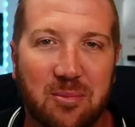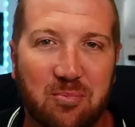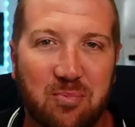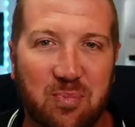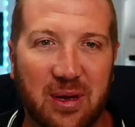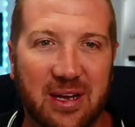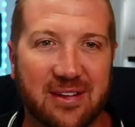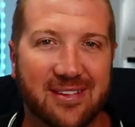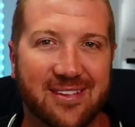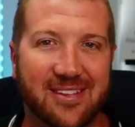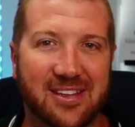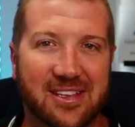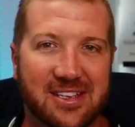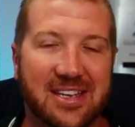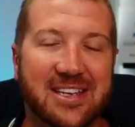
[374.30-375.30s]
but
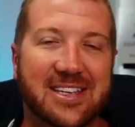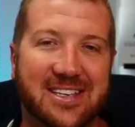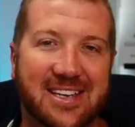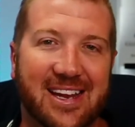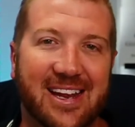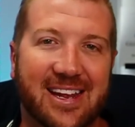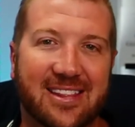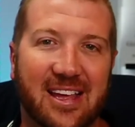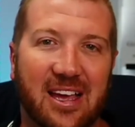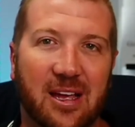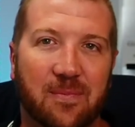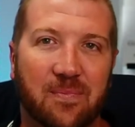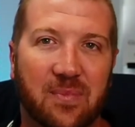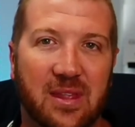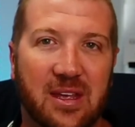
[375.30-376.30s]
there's a disconnect there.
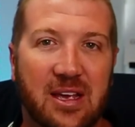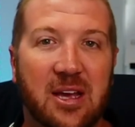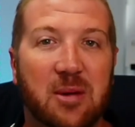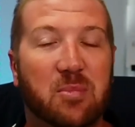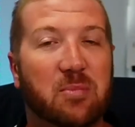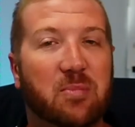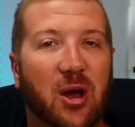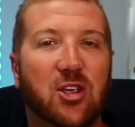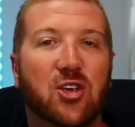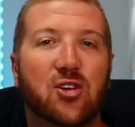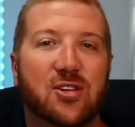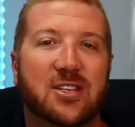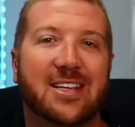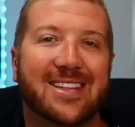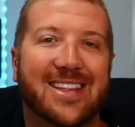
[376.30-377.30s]
But by
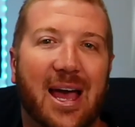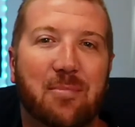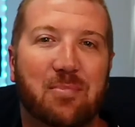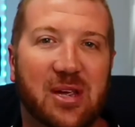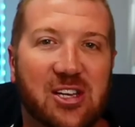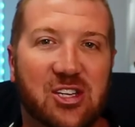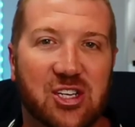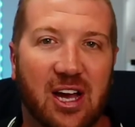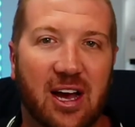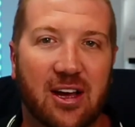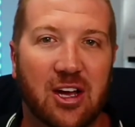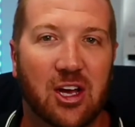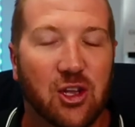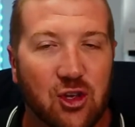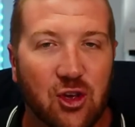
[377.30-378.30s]
using that picture,
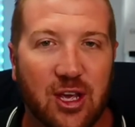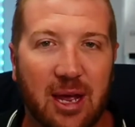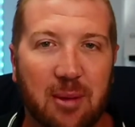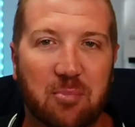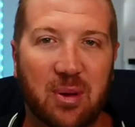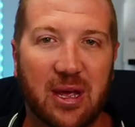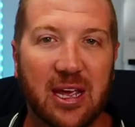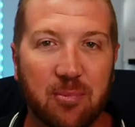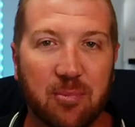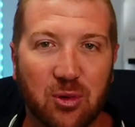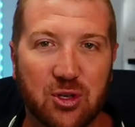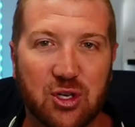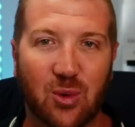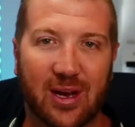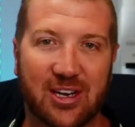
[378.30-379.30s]
you get people
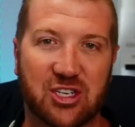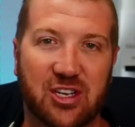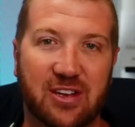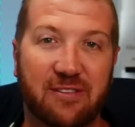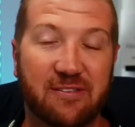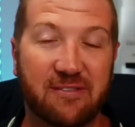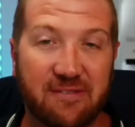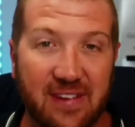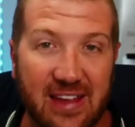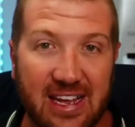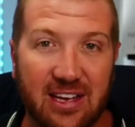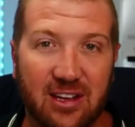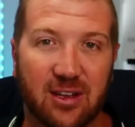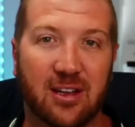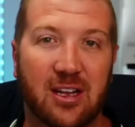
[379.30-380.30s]
to actually
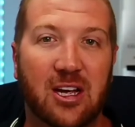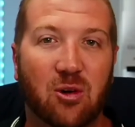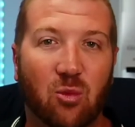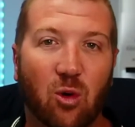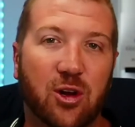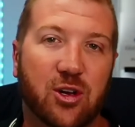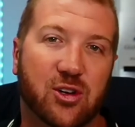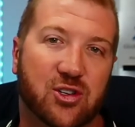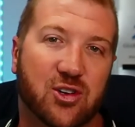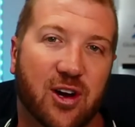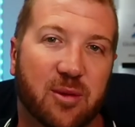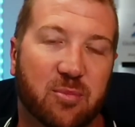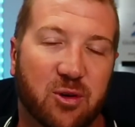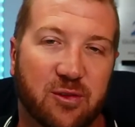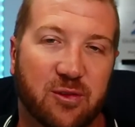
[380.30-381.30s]
feel what you're trying to
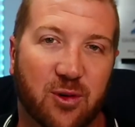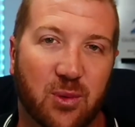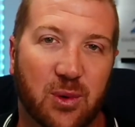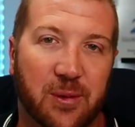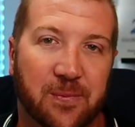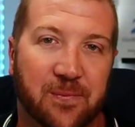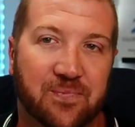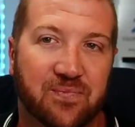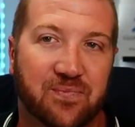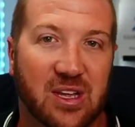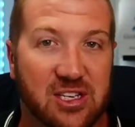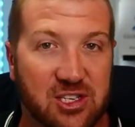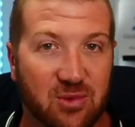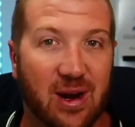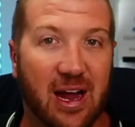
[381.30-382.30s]
put forward.
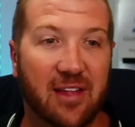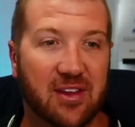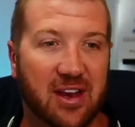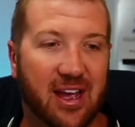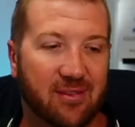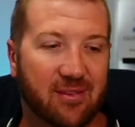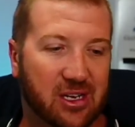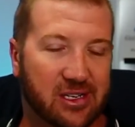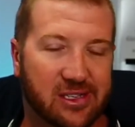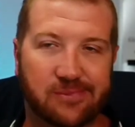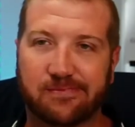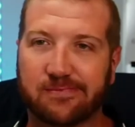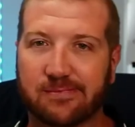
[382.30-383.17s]
So rather than having a